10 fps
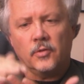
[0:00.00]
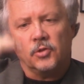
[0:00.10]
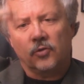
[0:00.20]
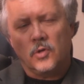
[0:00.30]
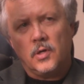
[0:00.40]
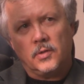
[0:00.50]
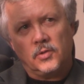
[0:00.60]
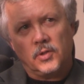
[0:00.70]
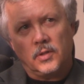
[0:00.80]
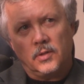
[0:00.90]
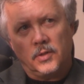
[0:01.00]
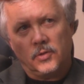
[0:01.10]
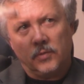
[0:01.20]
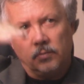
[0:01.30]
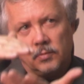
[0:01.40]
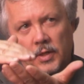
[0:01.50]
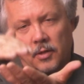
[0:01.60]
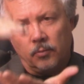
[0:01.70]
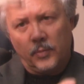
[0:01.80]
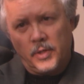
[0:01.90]
how strong the signal is,
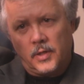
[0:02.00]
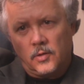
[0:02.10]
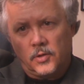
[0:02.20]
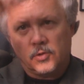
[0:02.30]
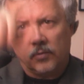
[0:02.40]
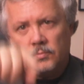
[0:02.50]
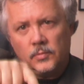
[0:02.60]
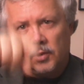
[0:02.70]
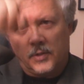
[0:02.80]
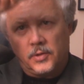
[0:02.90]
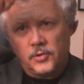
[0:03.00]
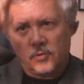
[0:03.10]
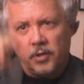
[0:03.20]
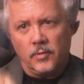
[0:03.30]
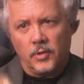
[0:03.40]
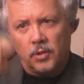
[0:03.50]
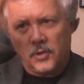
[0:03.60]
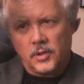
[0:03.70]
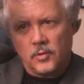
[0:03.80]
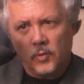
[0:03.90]
how big it looks on the screen when you
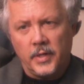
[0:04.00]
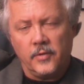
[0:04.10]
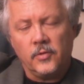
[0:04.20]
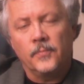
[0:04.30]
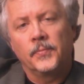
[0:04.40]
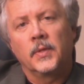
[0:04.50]
look at the wave.